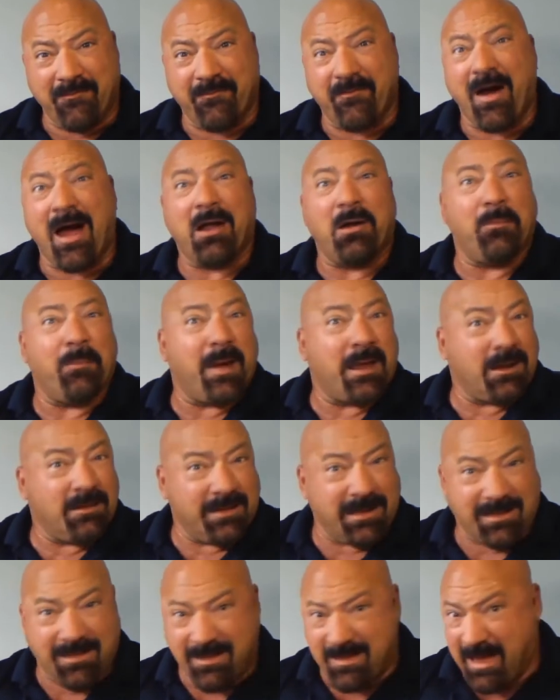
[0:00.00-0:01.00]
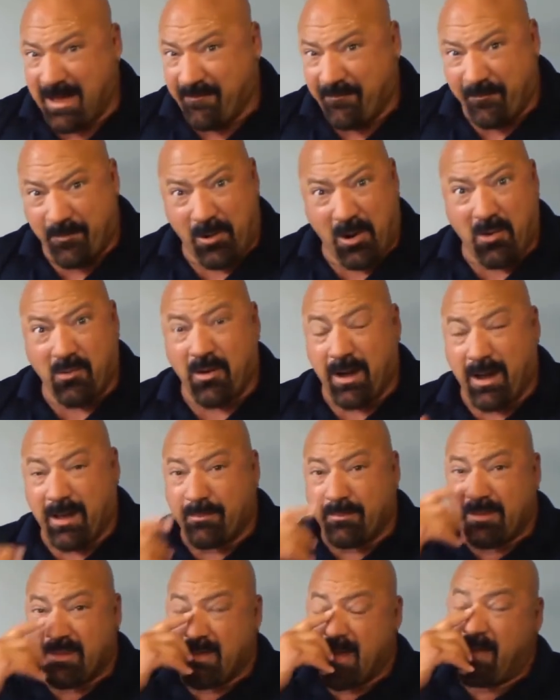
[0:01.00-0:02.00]
environmentally safe
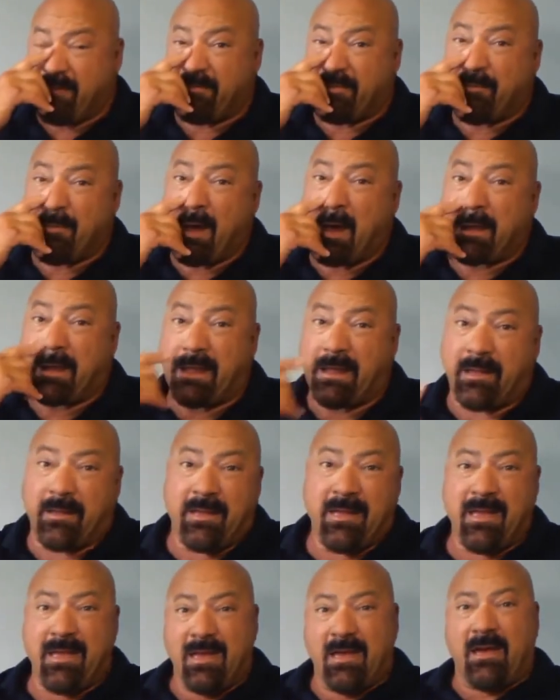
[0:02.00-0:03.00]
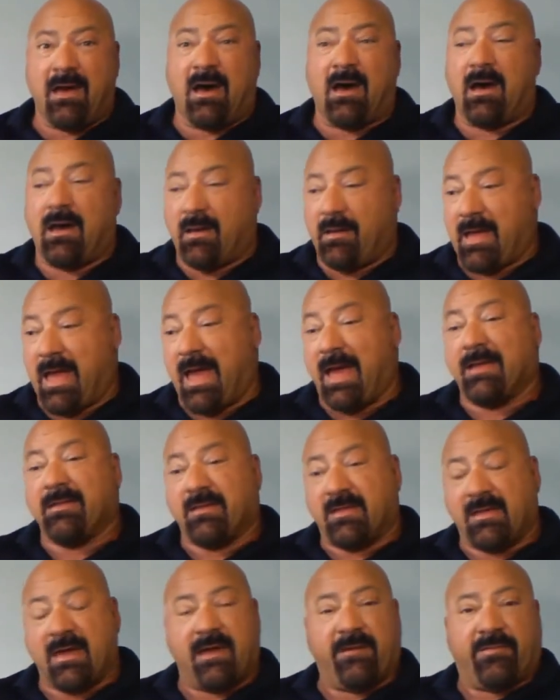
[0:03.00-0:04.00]
programs, saved money,
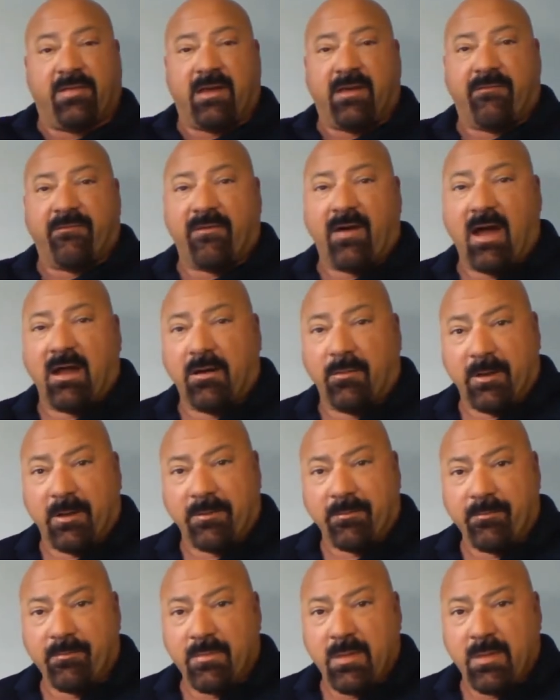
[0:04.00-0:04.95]
and saved the environment.